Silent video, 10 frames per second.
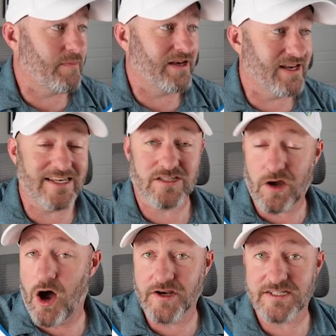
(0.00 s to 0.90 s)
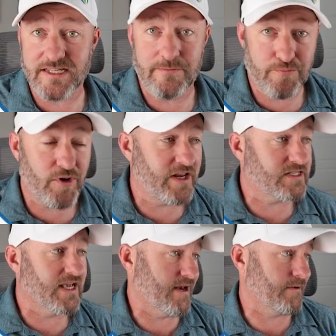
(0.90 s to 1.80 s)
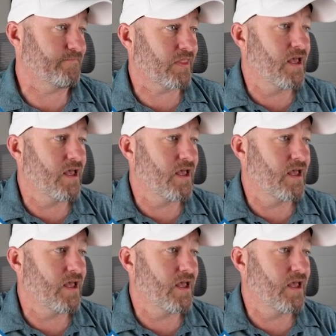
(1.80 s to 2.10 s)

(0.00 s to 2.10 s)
I mean, it's honestly pretty exciting.